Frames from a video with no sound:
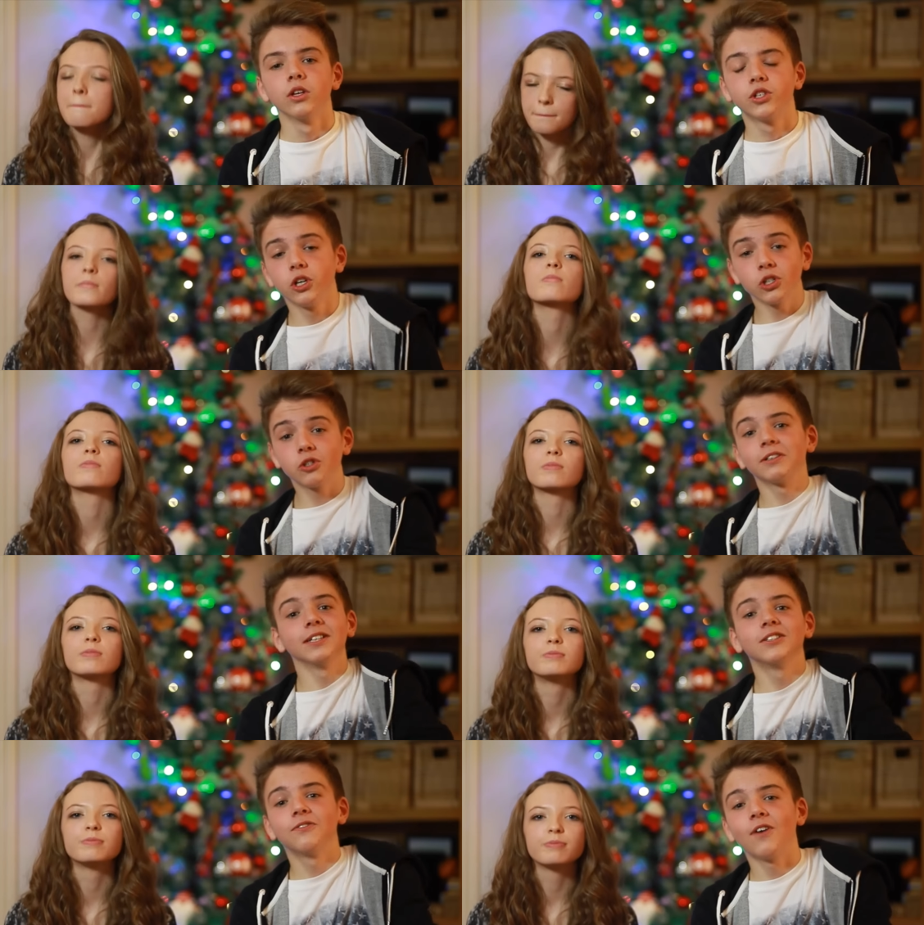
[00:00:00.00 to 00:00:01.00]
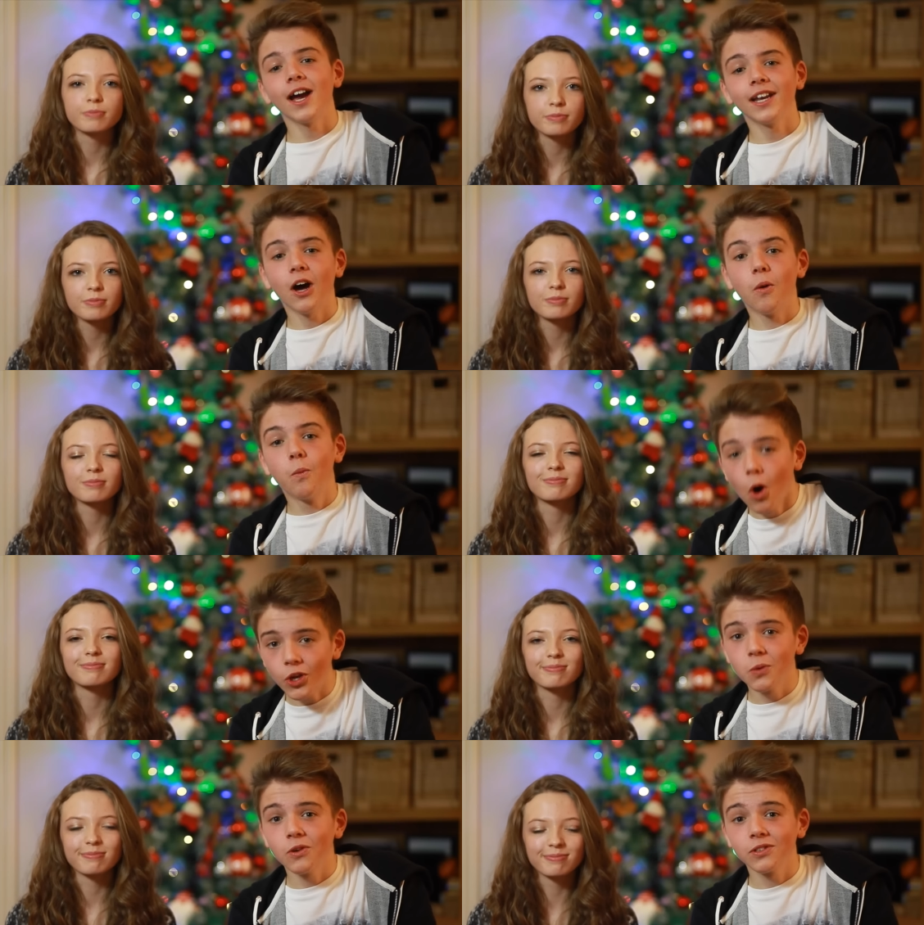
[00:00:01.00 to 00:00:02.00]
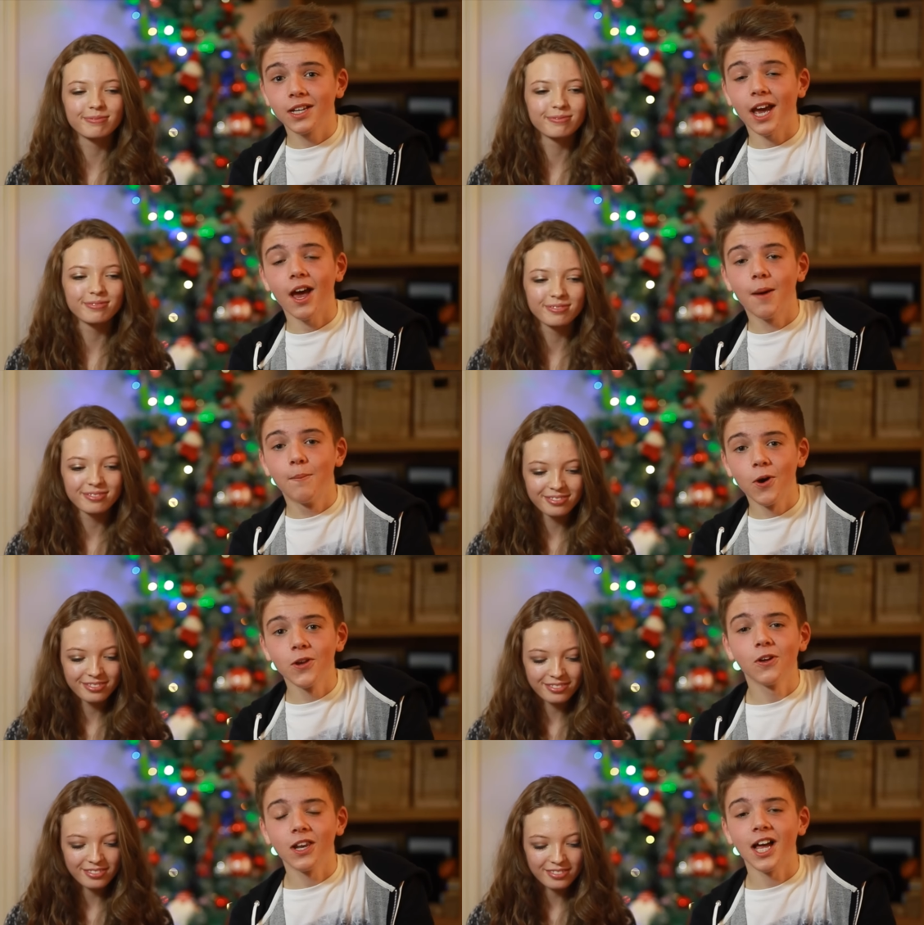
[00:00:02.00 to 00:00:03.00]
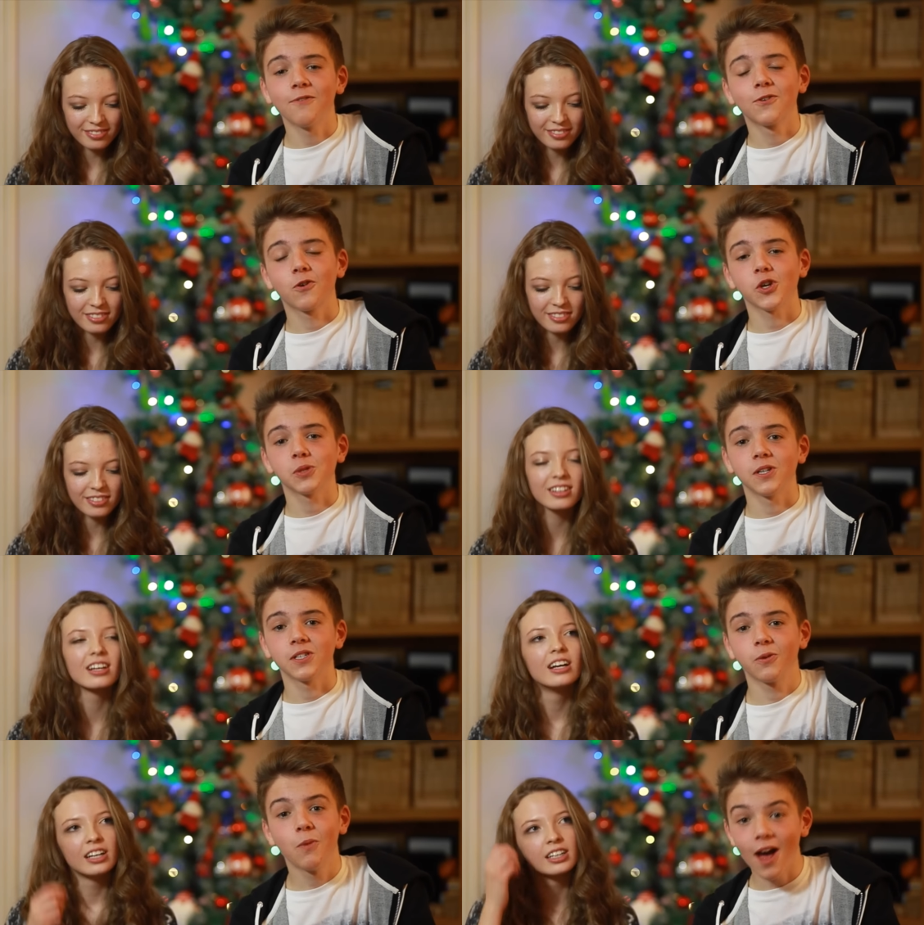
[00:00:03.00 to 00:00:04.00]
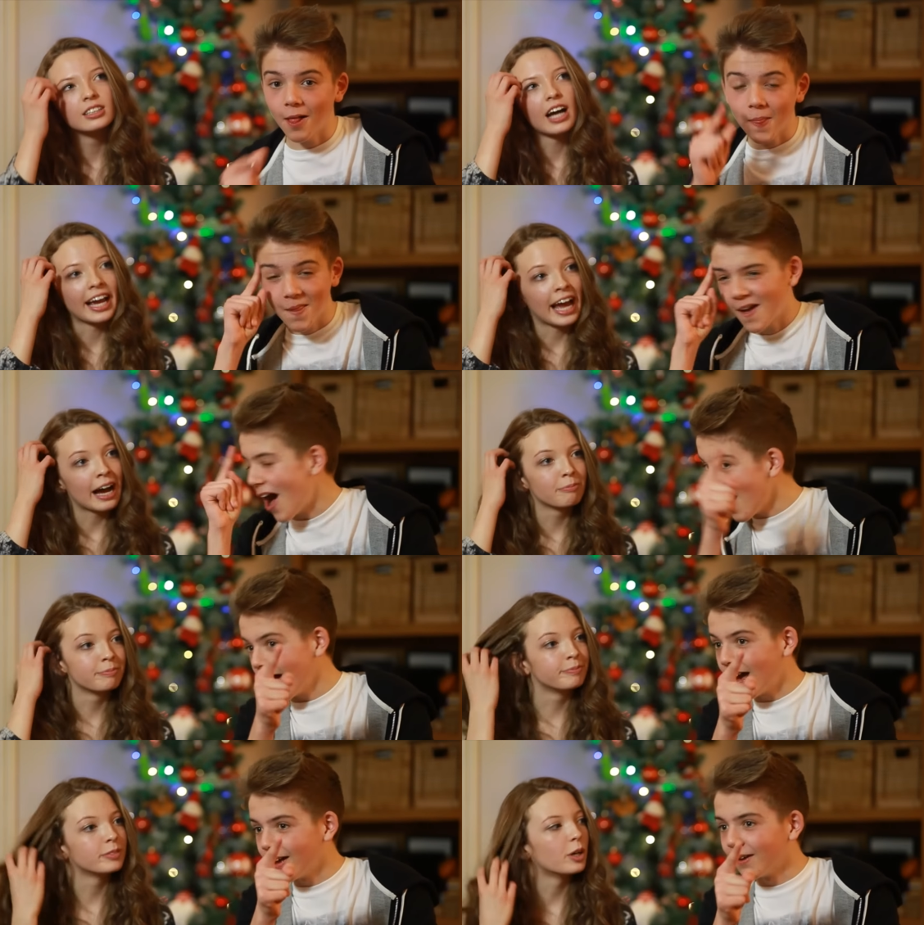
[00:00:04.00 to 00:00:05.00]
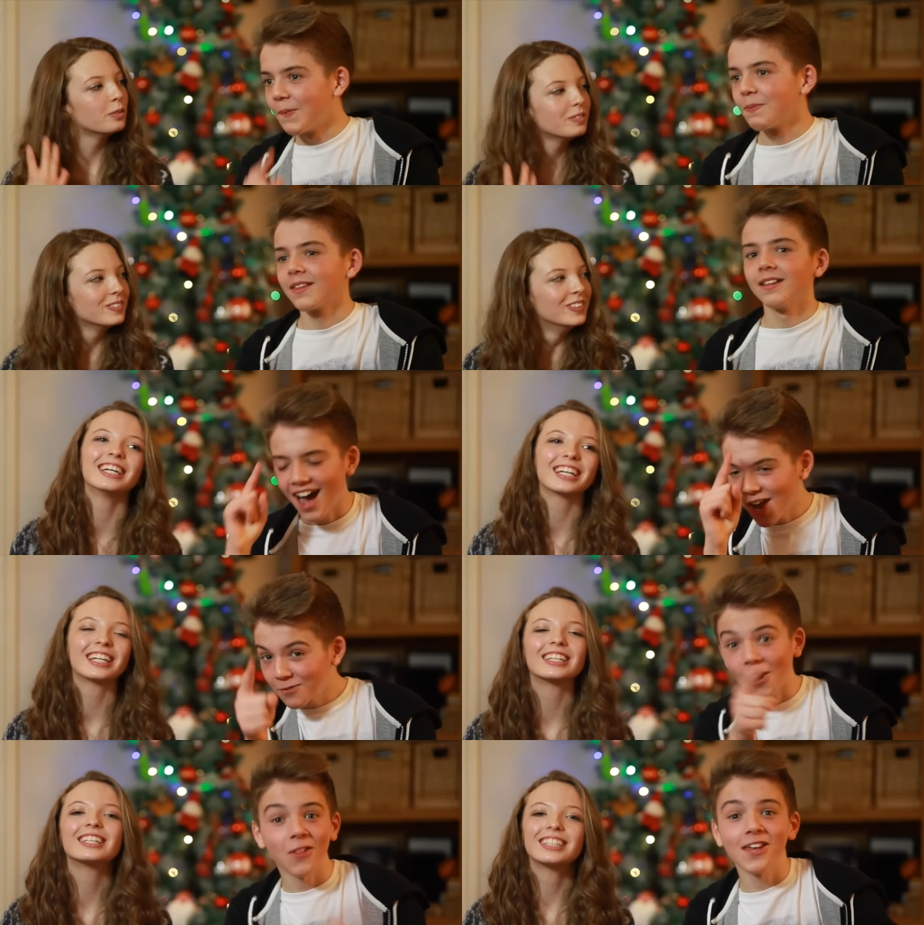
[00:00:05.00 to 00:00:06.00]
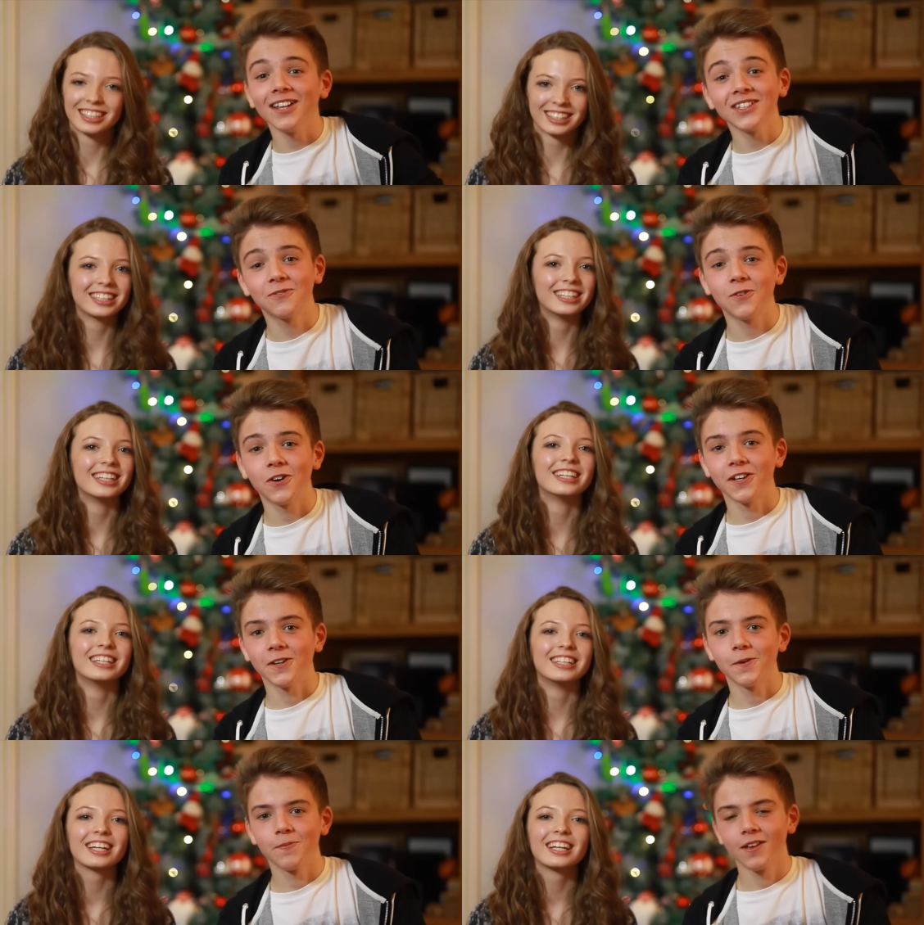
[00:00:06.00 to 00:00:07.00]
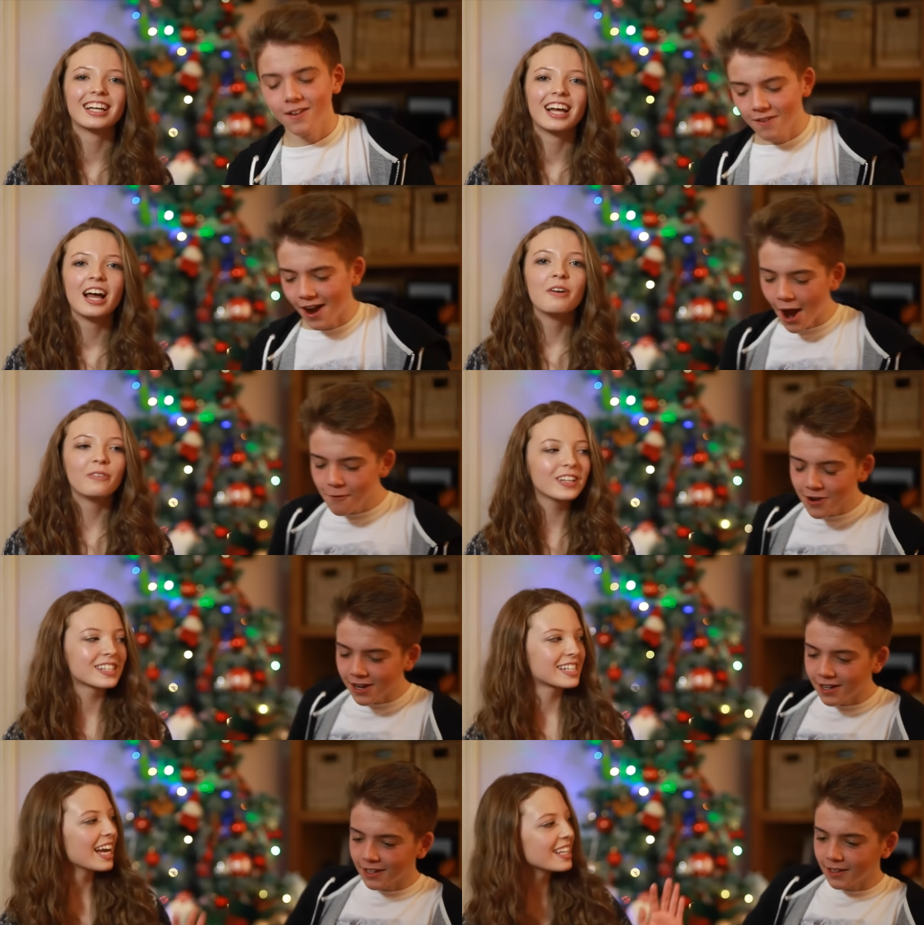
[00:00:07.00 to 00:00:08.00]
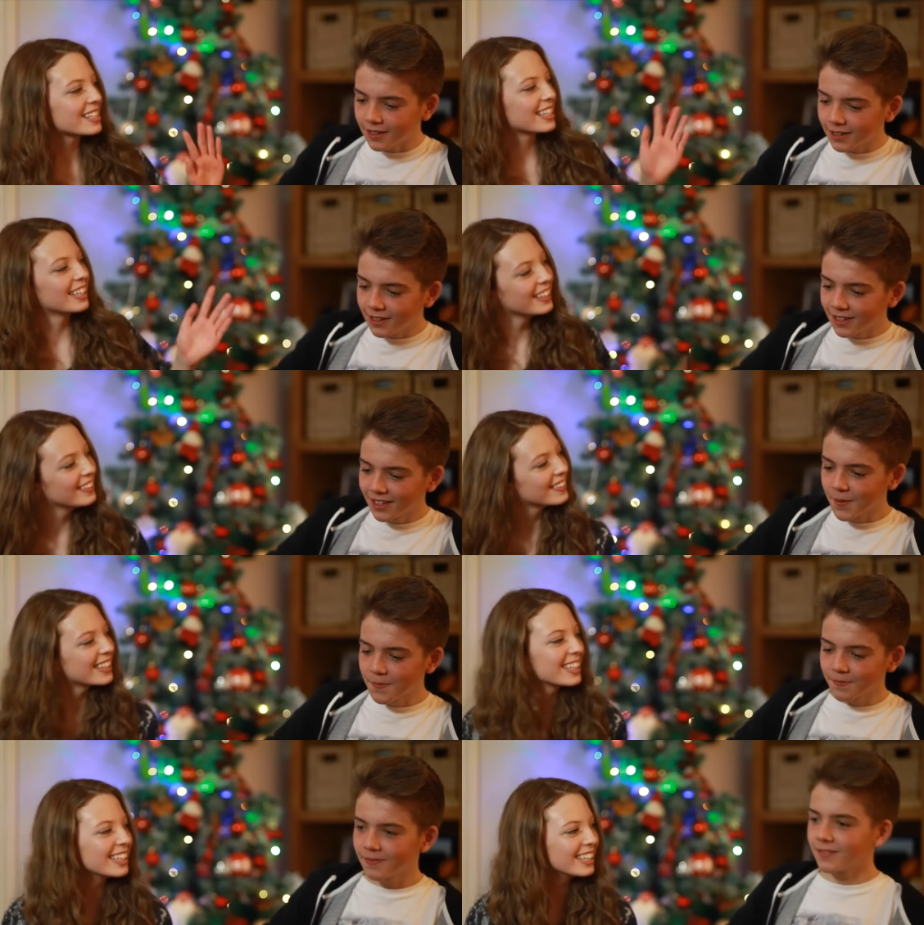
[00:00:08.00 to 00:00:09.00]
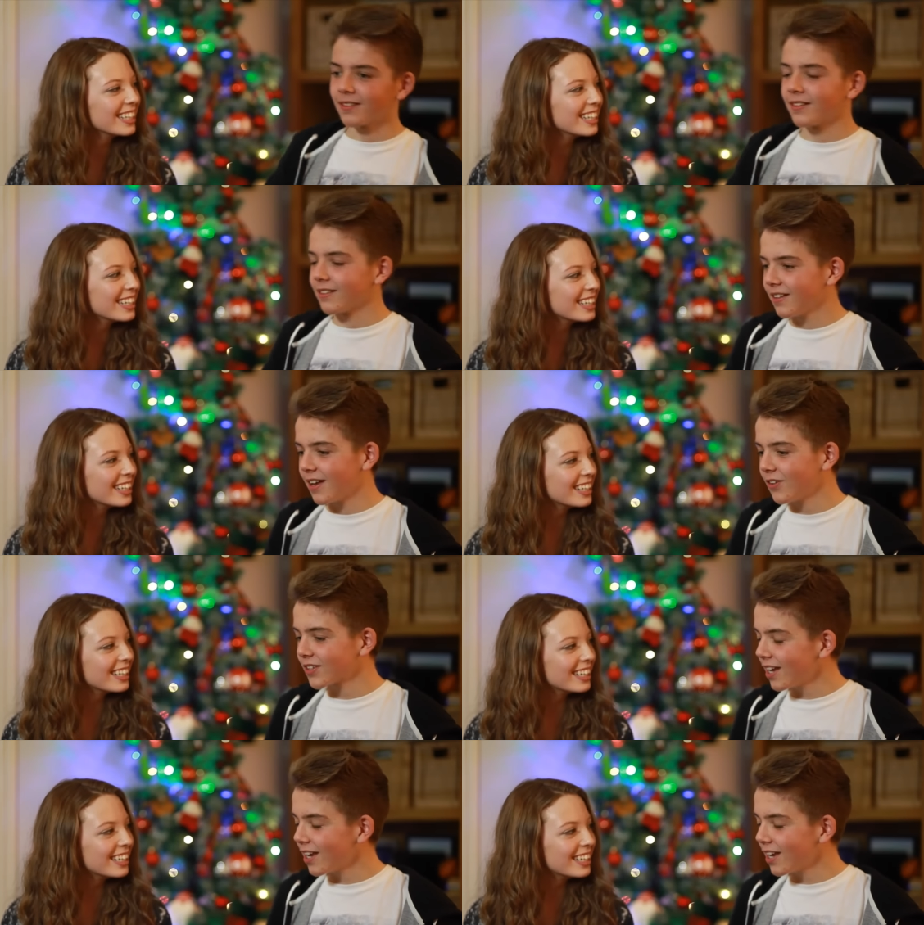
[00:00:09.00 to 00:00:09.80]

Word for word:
Speaker 1: So you're struggling to find out what you want to get a boy in your life for Christmas.
Speaker 2: Well, I am.
Speaker 1: I have got the answer for you.
Speaker 2: What's the answer, Luke? Let's